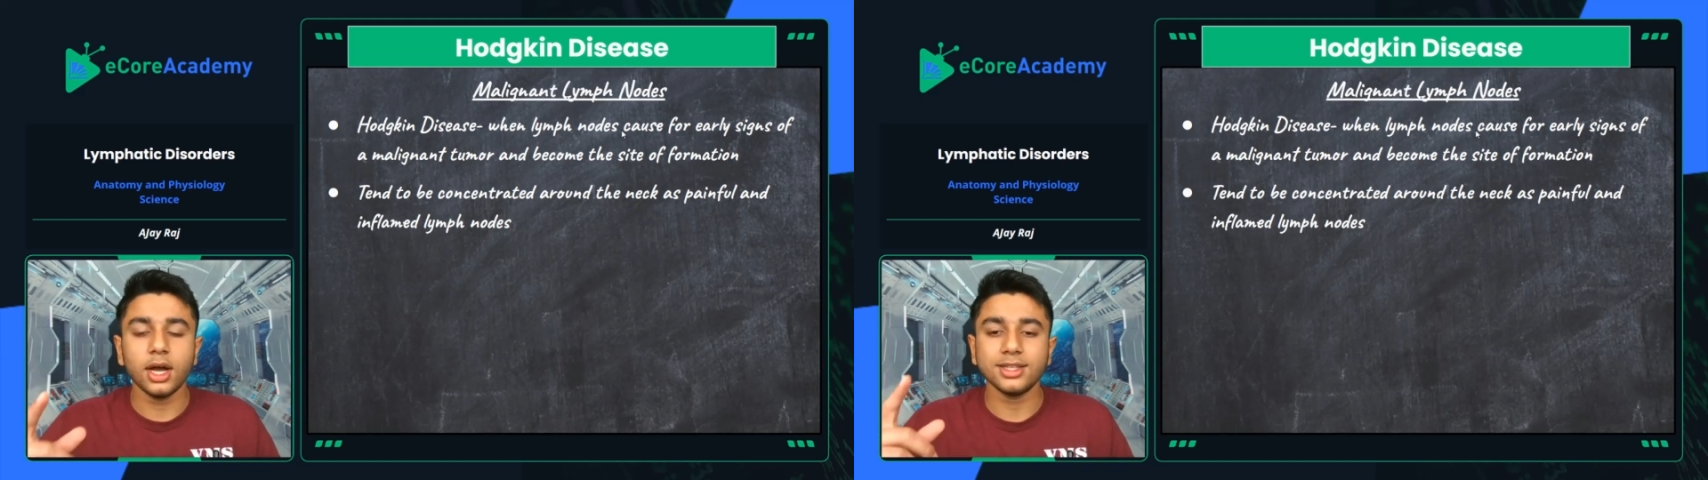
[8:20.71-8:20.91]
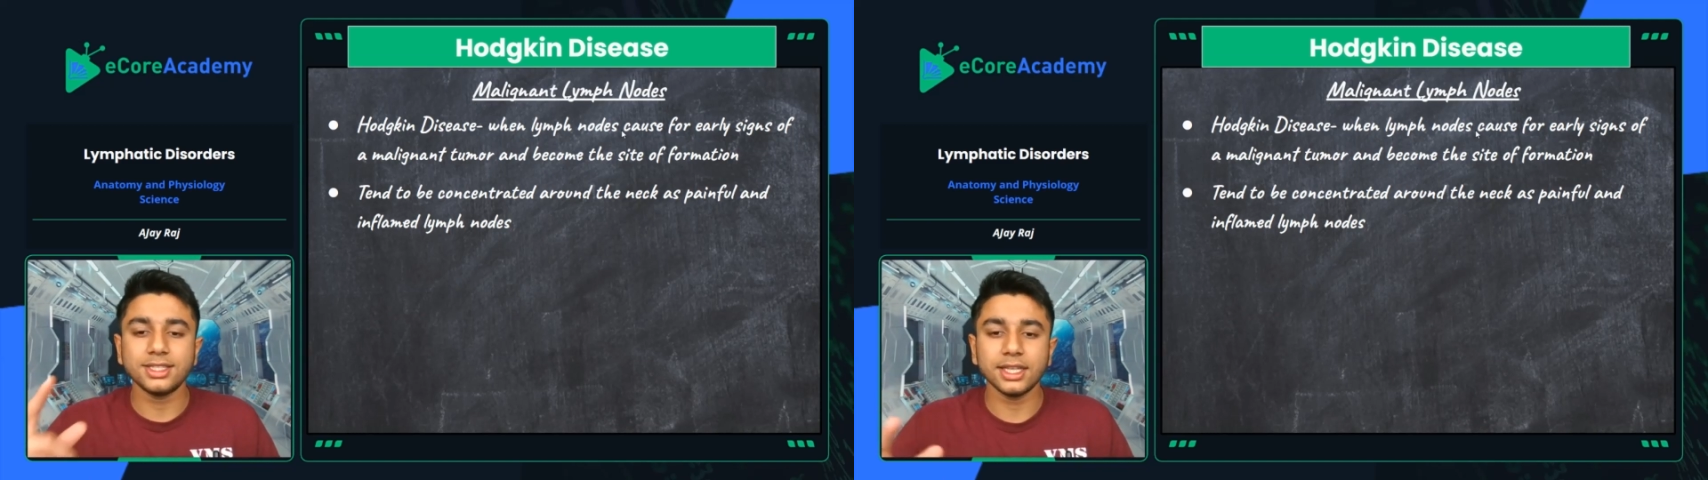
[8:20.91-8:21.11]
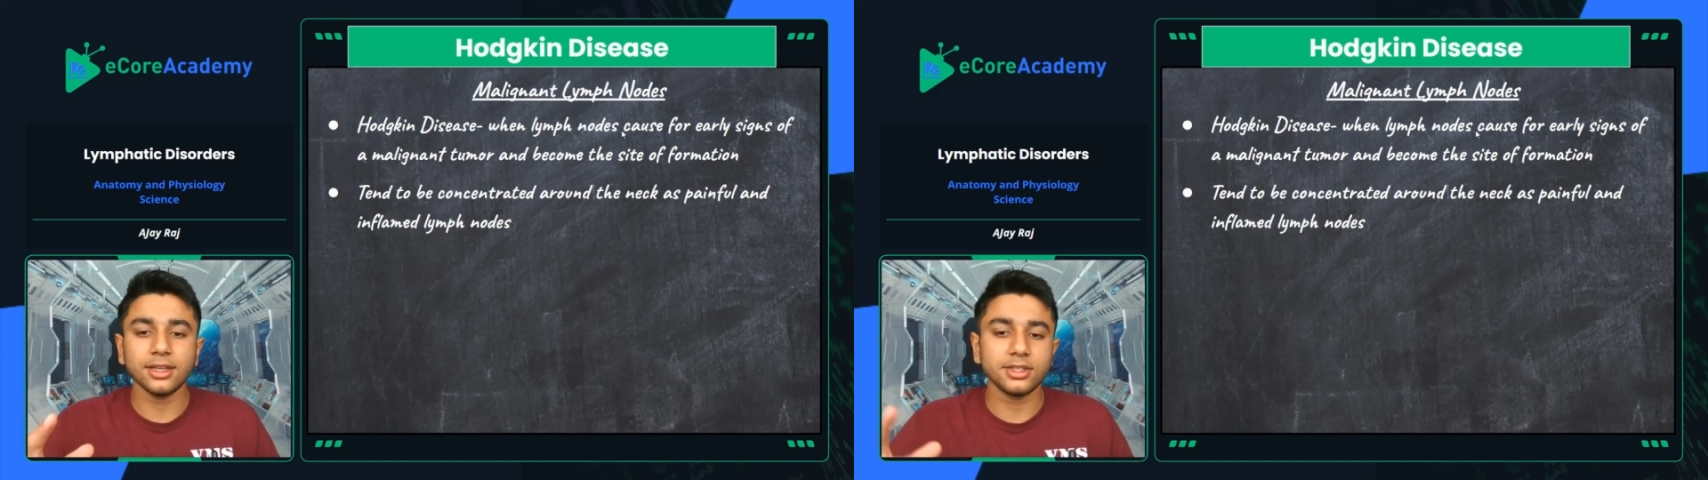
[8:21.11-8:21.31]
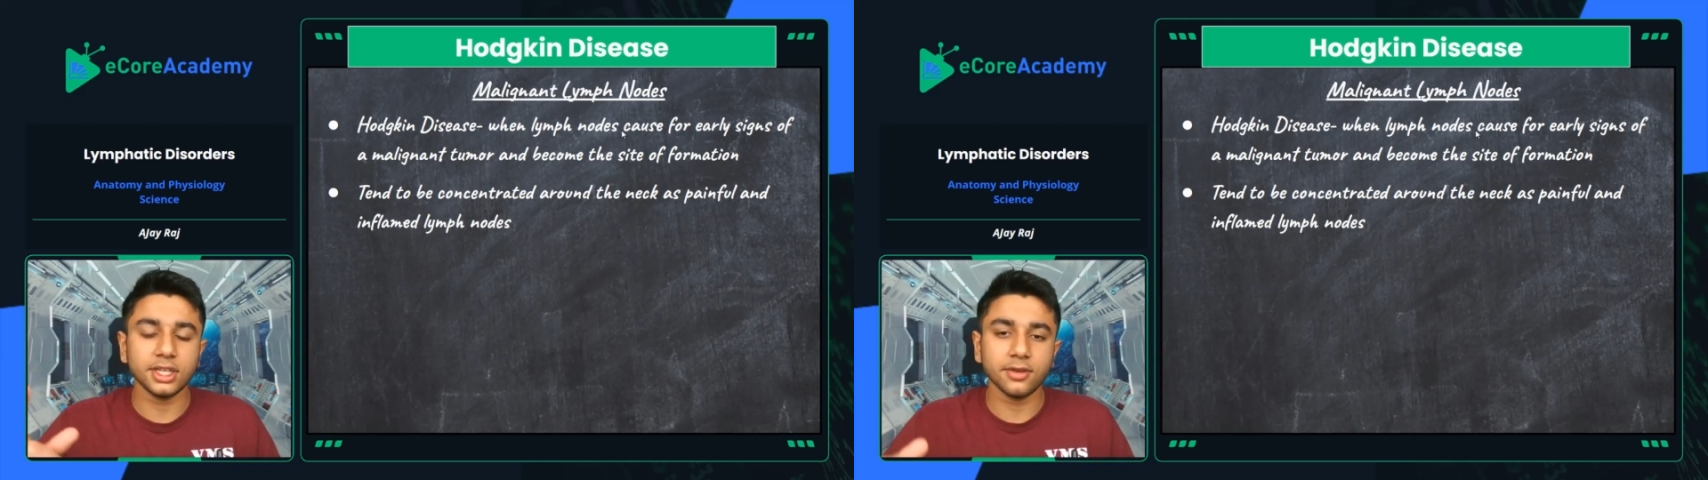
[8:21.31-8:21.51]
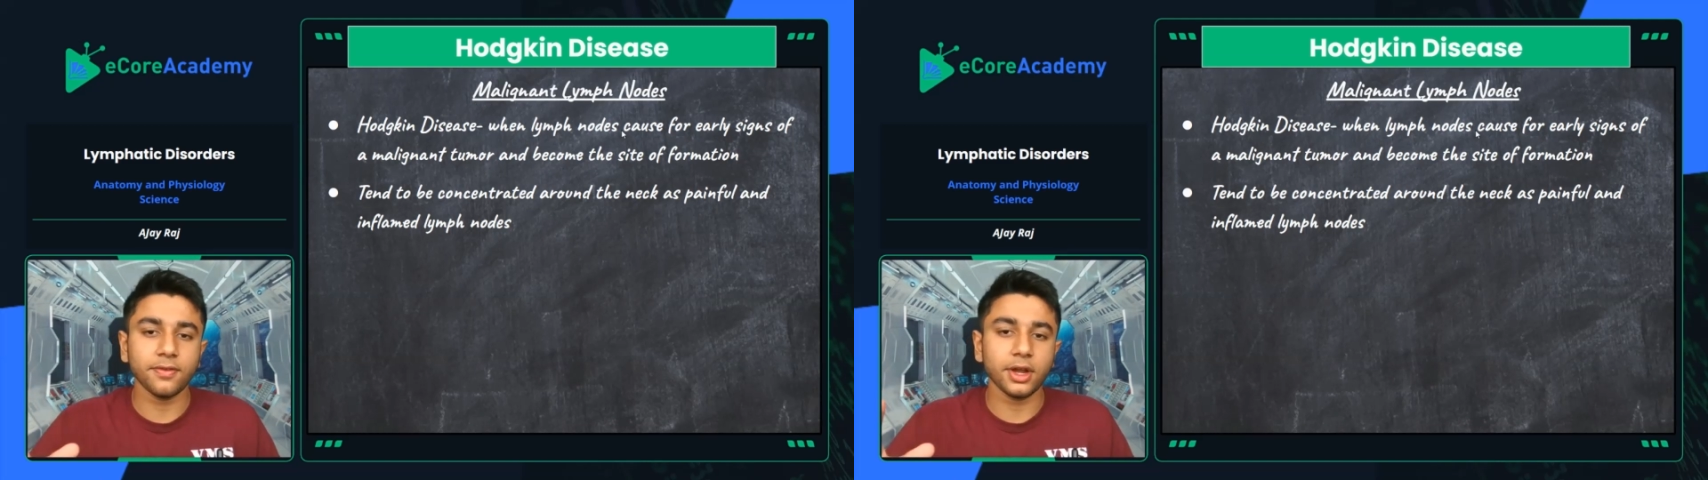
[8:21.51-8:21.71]

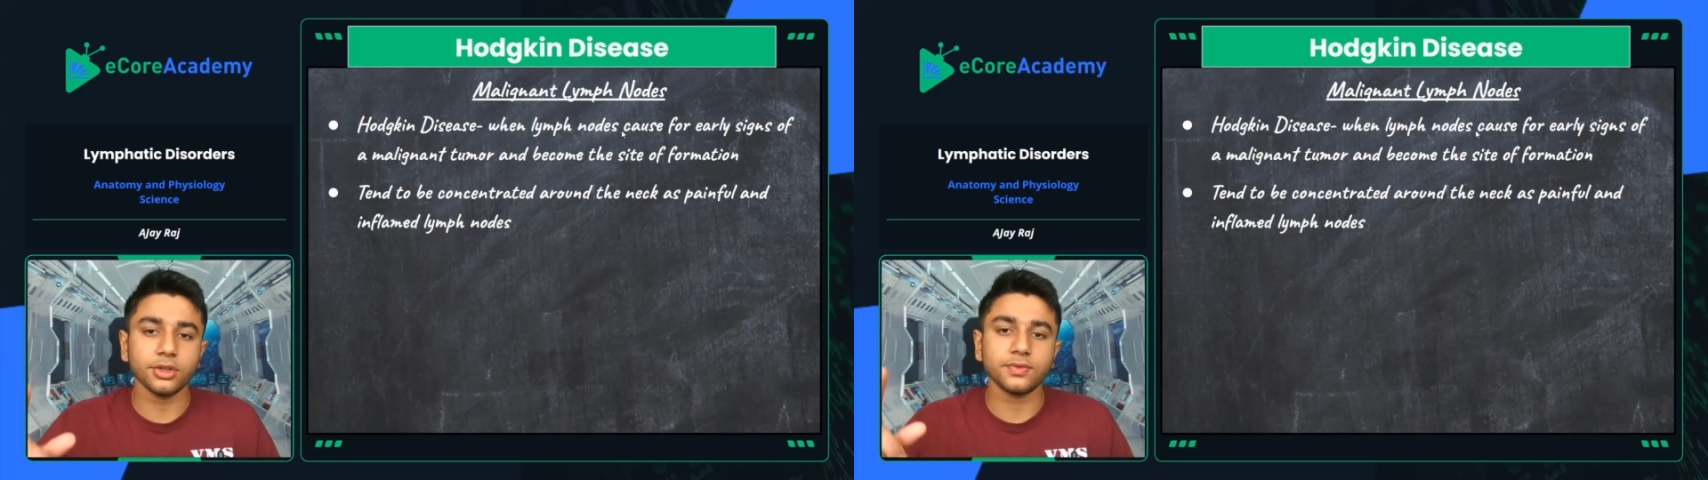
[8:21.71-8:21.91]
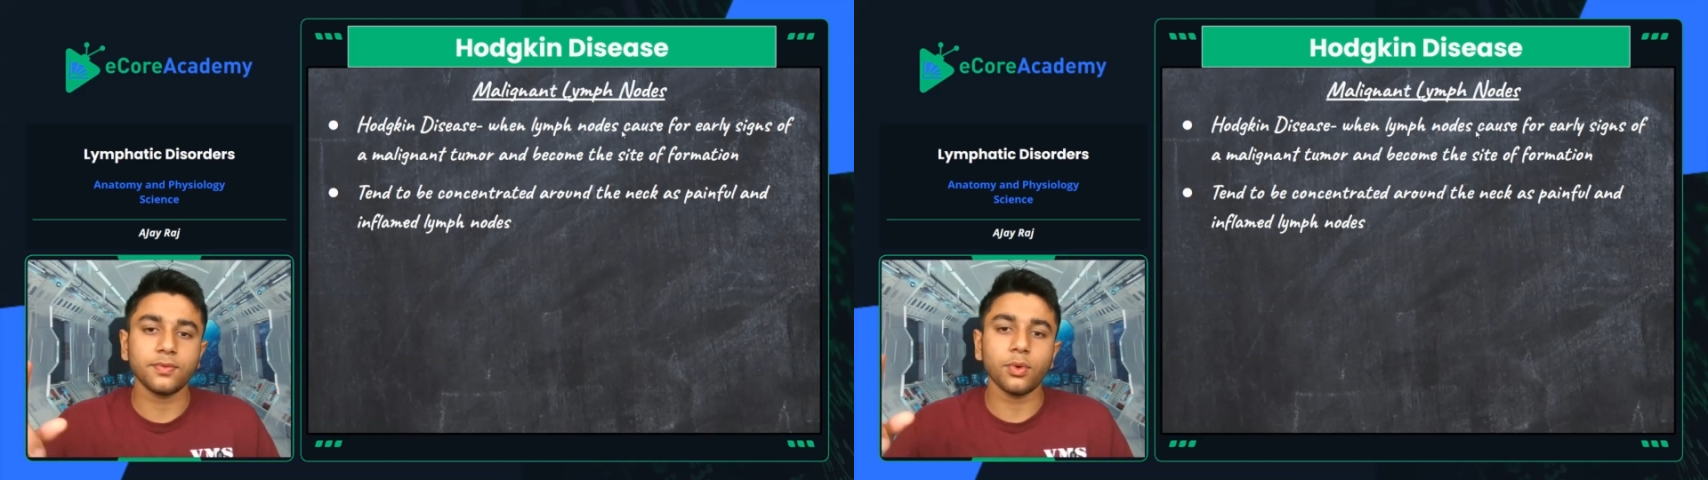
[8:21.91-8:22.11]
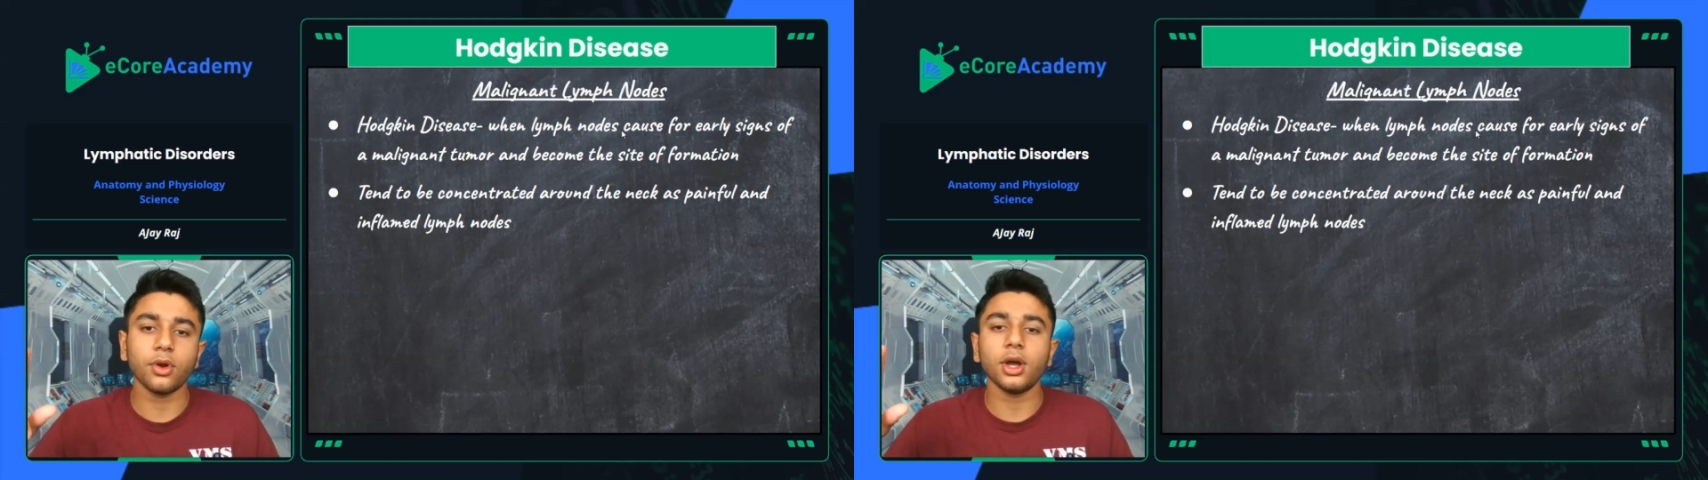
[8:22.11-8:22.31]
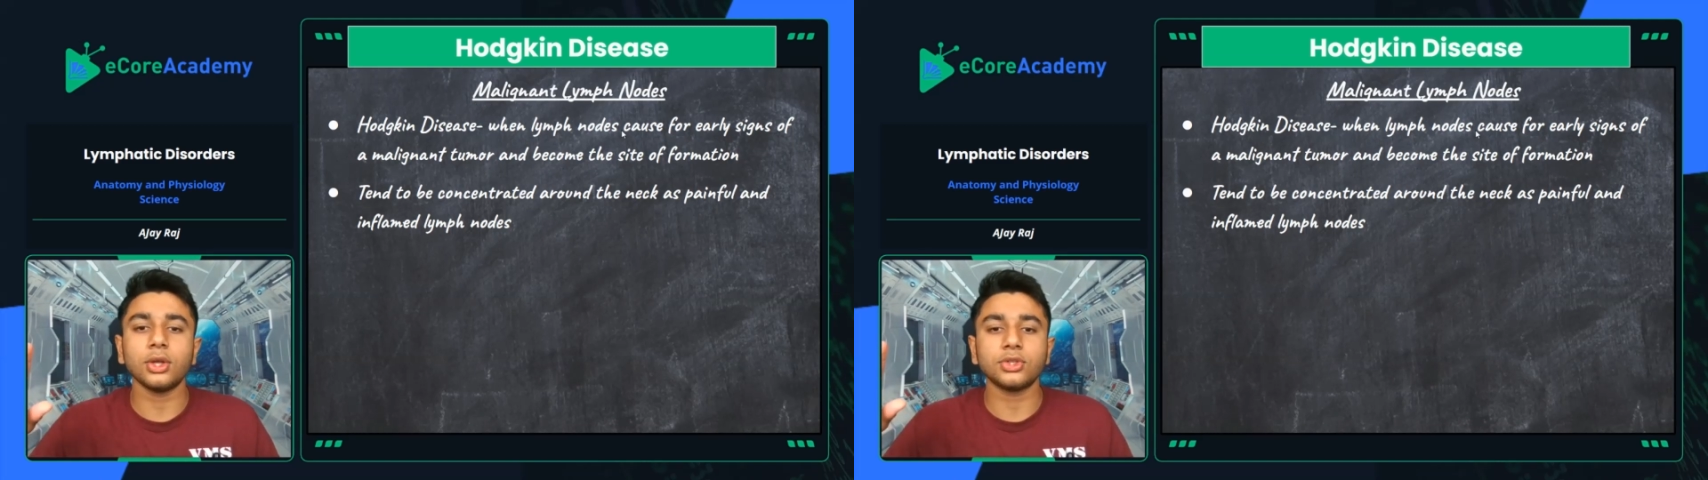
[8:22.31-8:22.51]
signifiers for